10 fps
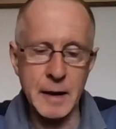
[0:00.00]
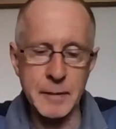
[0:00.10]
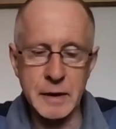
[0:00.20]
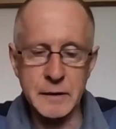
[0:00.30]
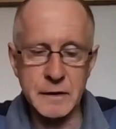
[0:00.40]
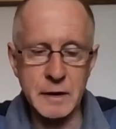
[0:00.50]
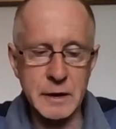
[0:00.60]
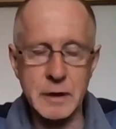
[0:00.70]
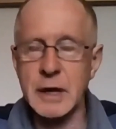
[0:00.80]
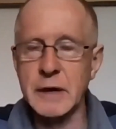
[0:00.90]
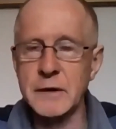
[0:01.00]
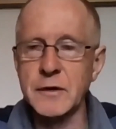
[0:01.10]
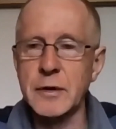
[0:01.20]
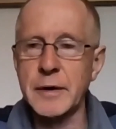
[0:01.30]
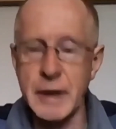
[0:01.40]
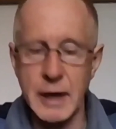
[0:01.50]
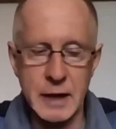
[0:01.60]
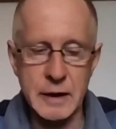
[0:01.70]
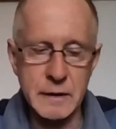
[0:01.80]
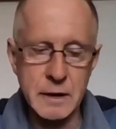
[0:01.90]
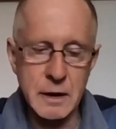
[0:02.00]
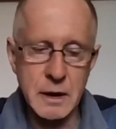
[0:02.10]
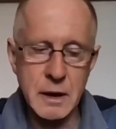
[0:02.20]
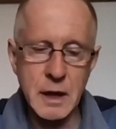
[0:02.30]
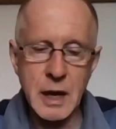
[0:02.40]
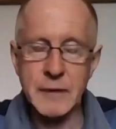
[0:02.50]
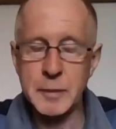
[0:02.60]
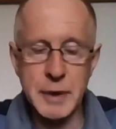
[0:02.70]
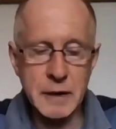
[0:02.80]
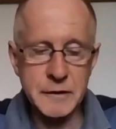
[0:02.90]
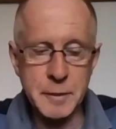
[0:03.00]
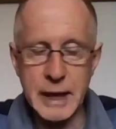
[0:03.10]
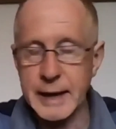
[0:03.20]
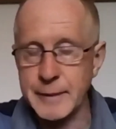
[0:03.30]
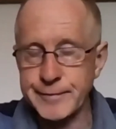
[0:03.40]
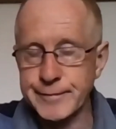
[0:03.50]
it's an underground story, and have a part to play.